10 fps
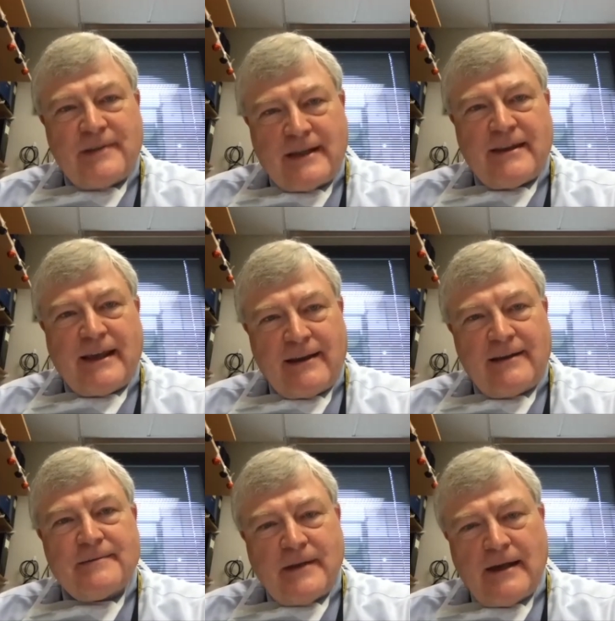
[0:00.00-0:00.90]
I
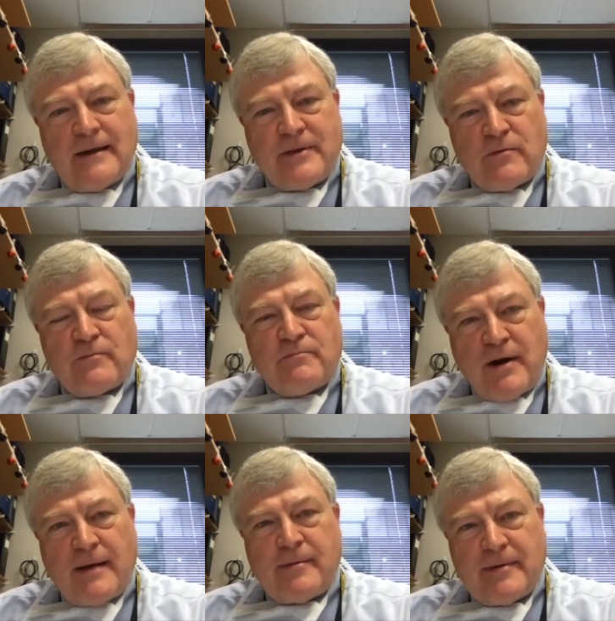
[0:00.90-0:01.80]
think. There
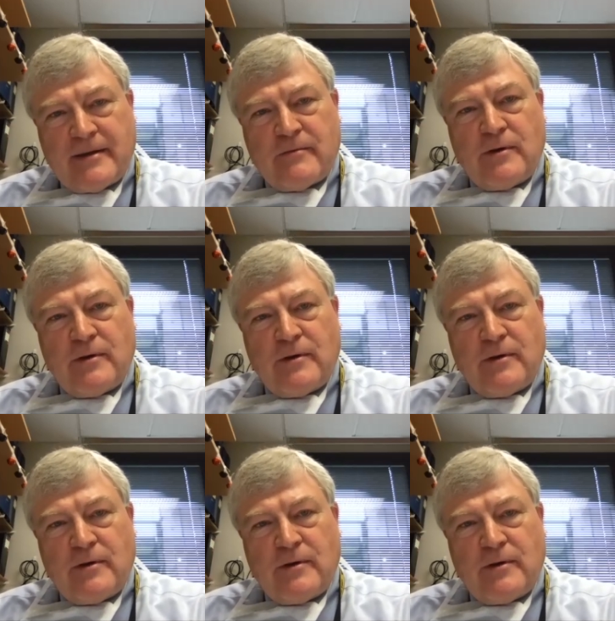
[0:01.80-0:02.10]
probably will